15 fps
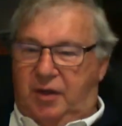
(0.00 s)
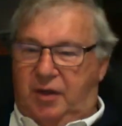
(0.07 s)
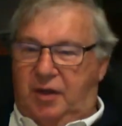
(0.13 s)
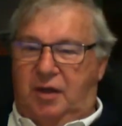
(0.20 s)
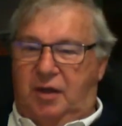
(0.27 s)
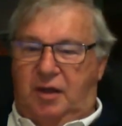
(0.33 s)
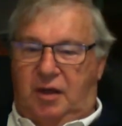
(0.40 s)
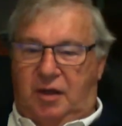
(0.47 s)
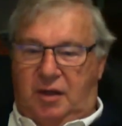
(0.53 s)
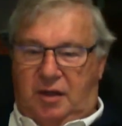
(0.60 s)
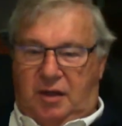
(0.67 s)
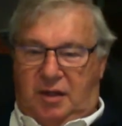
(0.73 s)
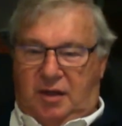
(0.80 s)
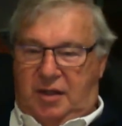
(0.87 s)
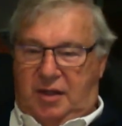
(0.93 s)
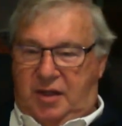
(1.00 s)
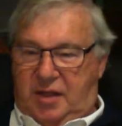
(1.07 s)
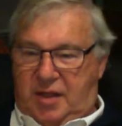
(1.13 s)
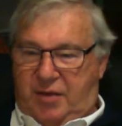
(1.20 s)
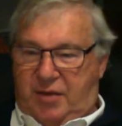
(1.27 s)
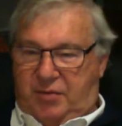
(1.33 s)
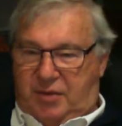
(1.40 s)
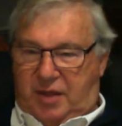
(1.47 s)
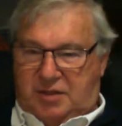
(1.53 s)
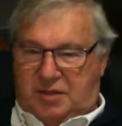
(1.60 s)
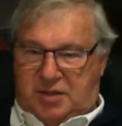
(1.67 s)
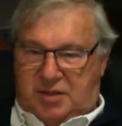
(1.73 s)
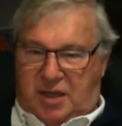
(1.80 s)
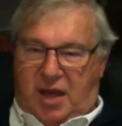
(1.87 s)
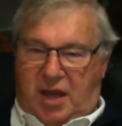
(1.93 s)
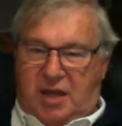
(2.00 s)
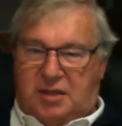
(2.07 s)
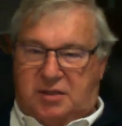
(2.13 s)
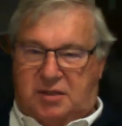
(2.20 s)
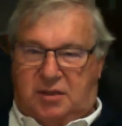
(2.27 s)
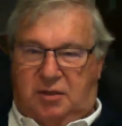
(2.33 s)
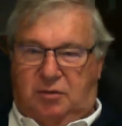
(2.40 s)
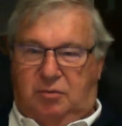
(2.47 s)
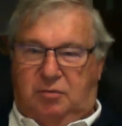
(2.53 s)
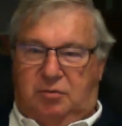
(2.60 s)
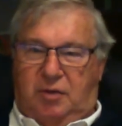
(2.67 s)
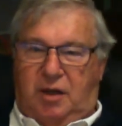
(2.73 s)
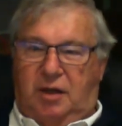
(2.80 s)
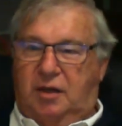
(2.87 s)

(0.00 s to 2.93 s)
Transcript: and I, I uh, that that's the answer.